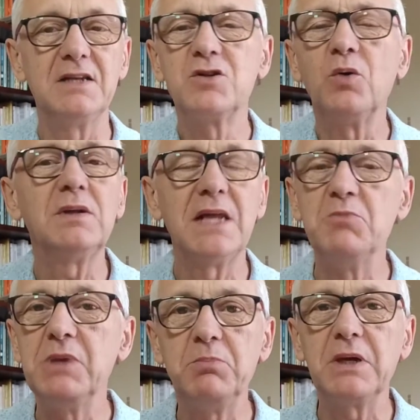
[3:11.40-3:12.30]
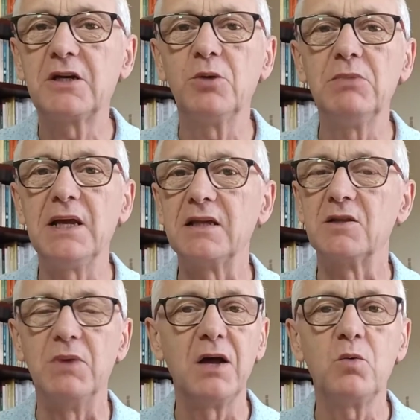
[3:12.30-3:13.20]
Don't let me become
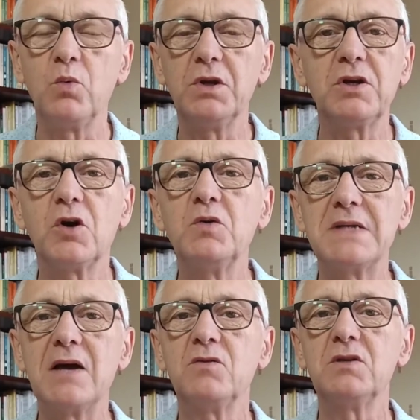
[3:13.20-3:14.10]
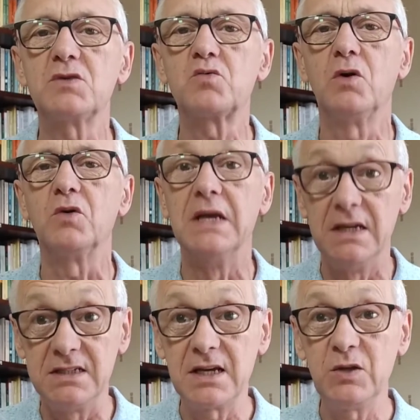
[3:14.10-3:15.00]
like them. I don't want to go down this road.
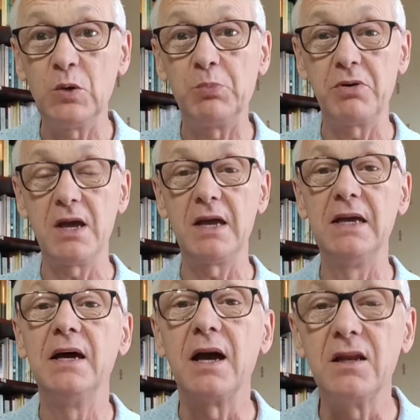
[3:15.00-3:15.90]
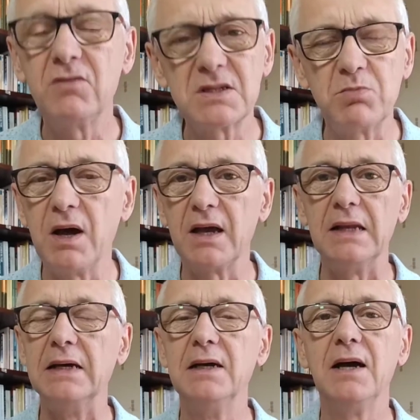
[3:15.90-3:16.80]
Is that your prayer? I know it's
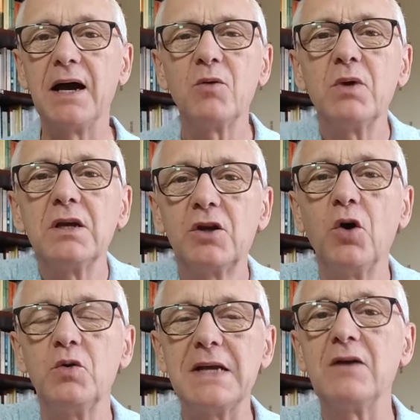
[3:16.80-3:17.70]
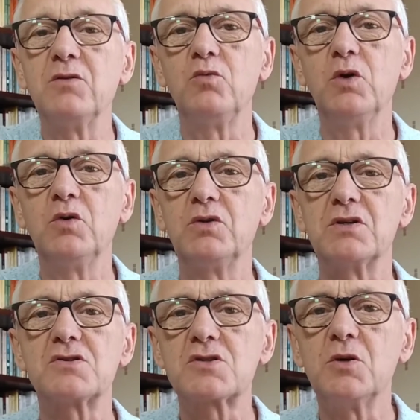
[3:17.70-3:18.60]
mine. I don't want to go down the road
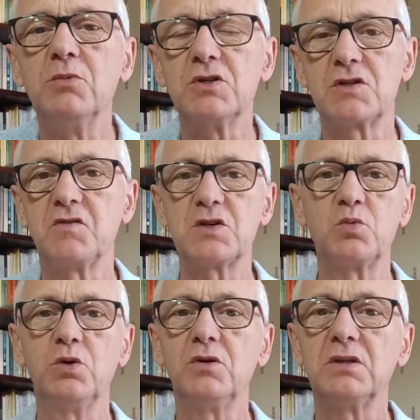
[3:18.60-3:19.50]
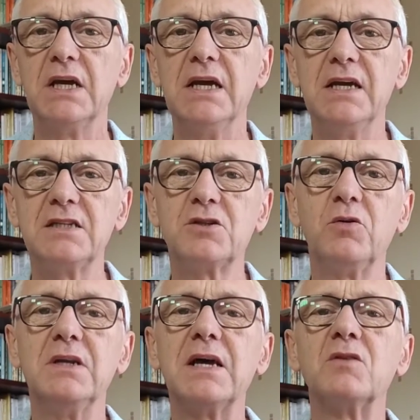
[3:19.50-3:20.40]
that so much of this world is
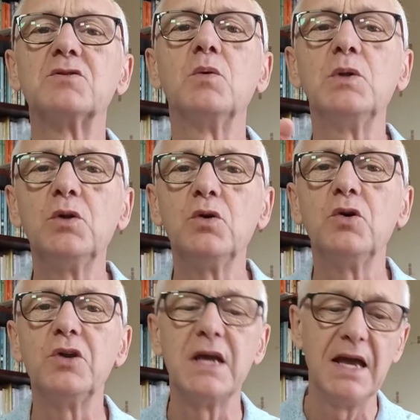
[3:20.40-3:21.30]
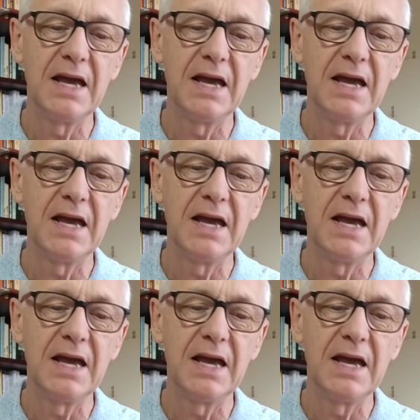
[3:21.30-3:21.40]
going down. So, Lord,